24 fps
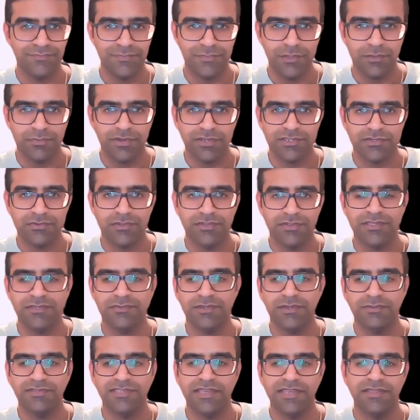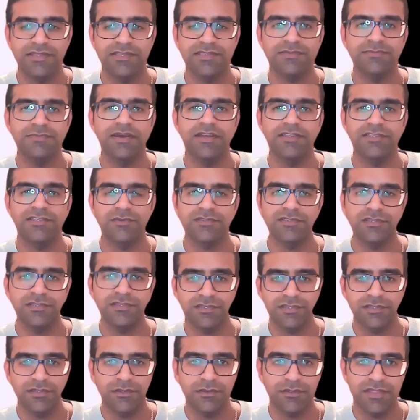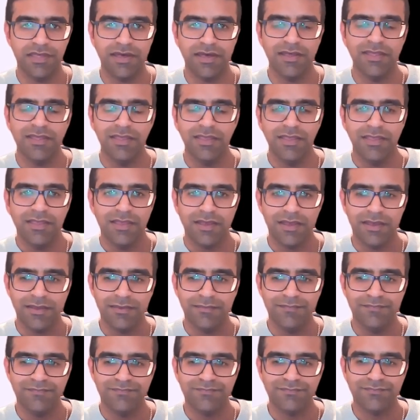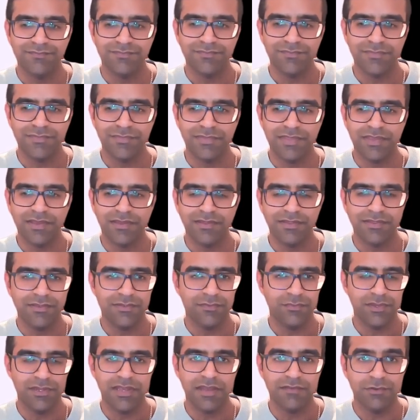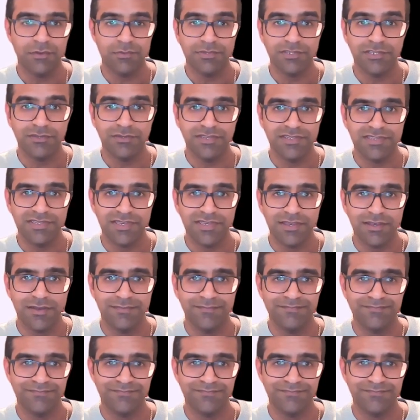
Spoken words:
No pressure on this when I'm saying this, but I just want you to know that um, you really have an opportunity here.